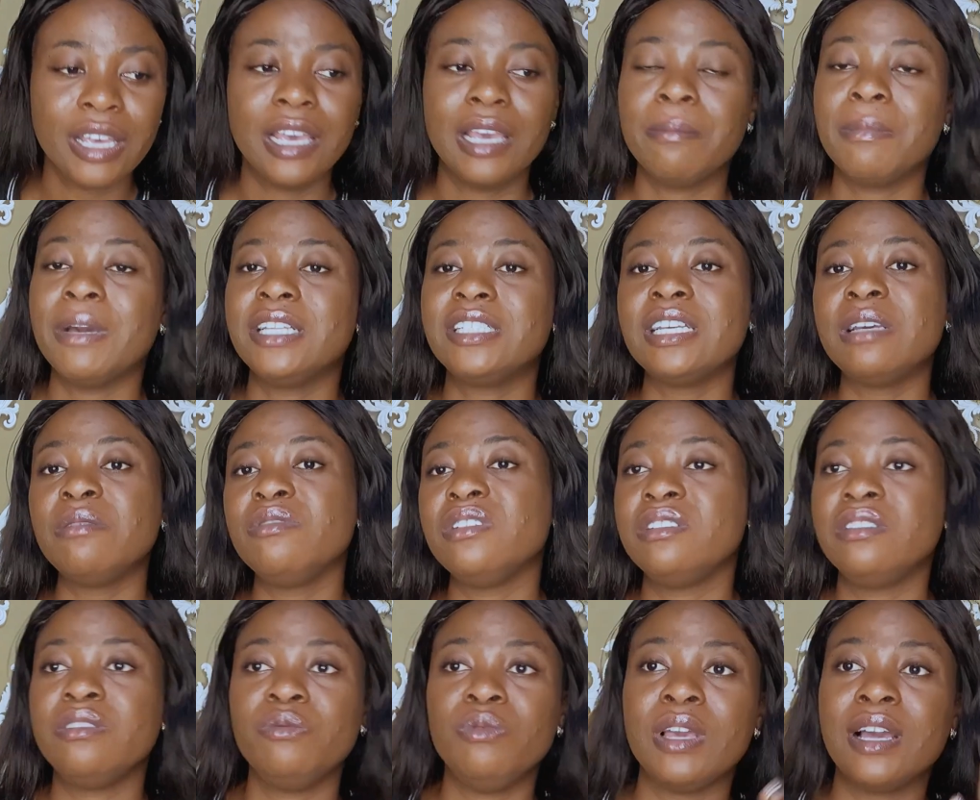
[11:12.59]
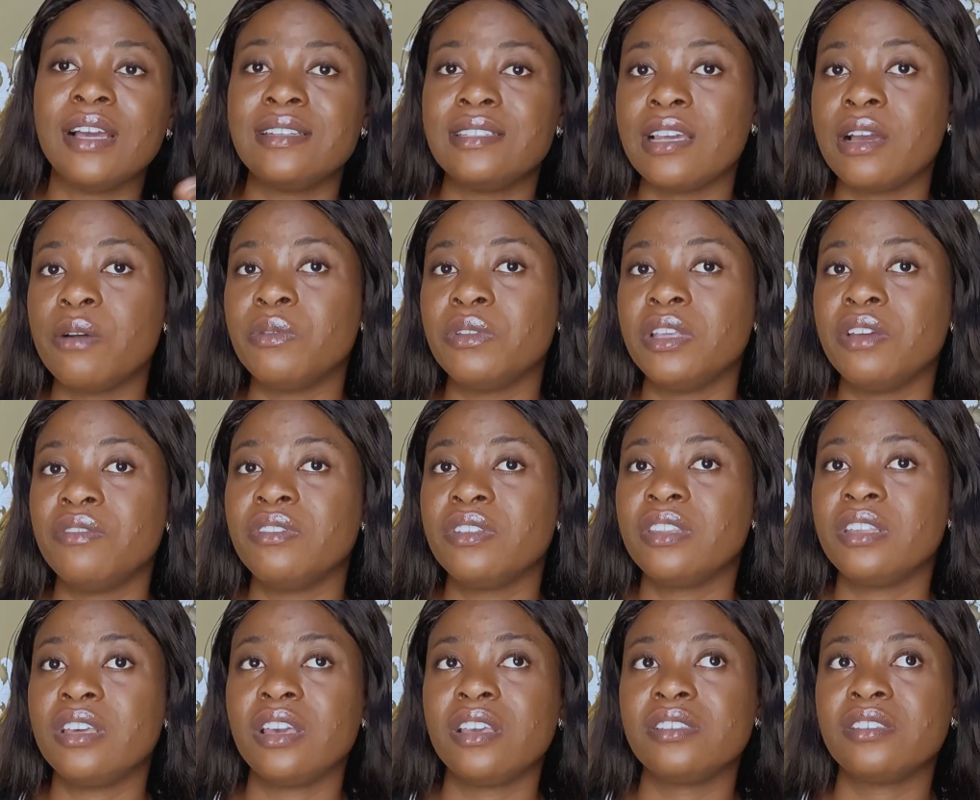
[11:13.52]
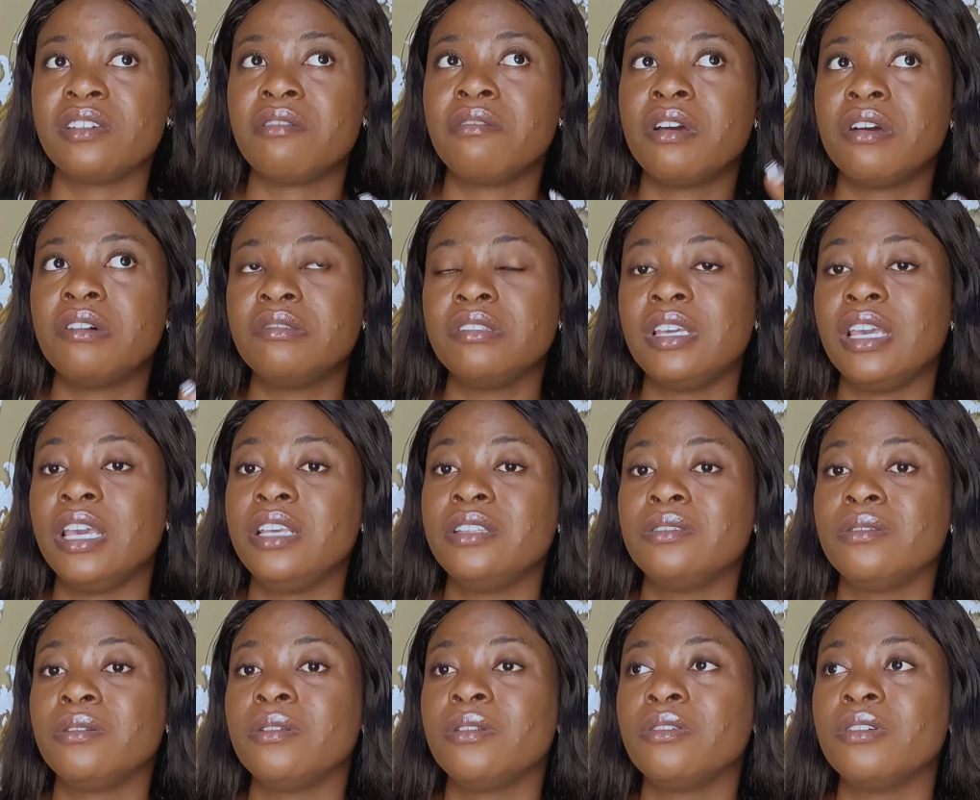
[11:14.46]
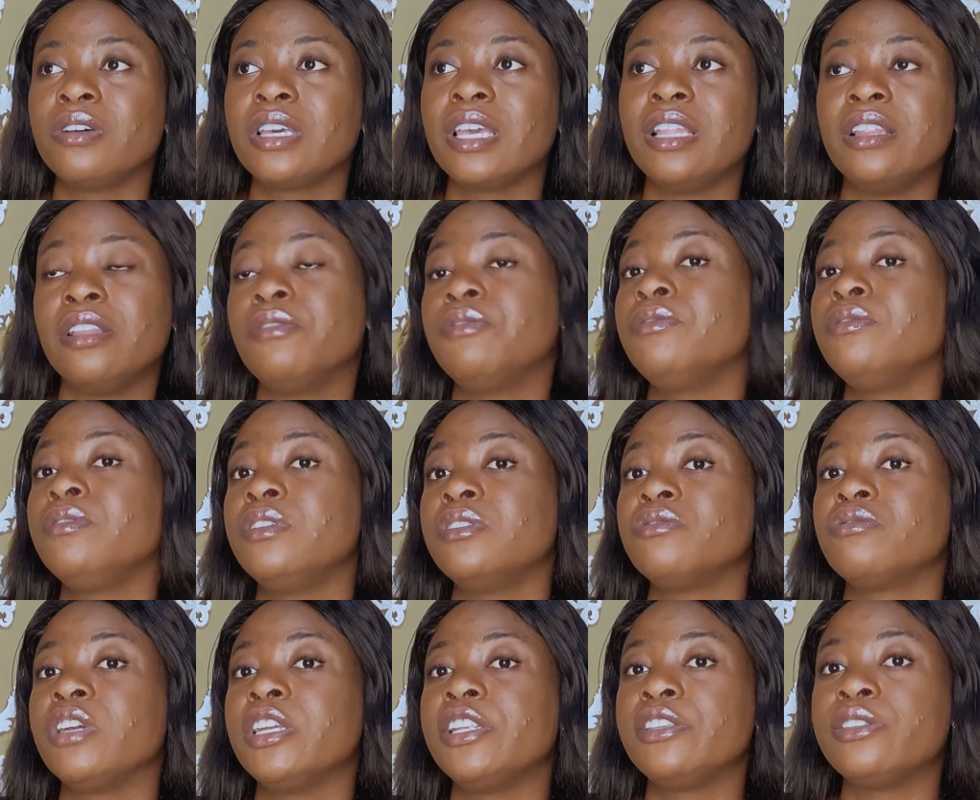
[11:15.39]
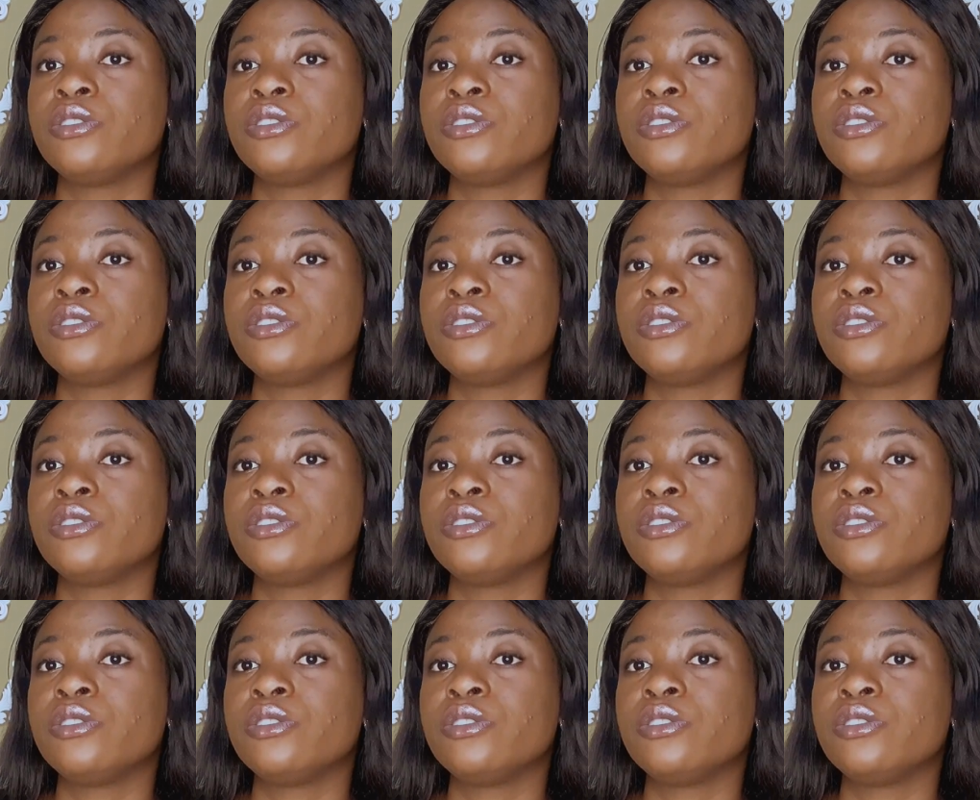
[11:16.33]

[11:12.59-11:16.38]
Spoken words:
By the time we are done with everything, it's around 8 o'clock and the food is ready.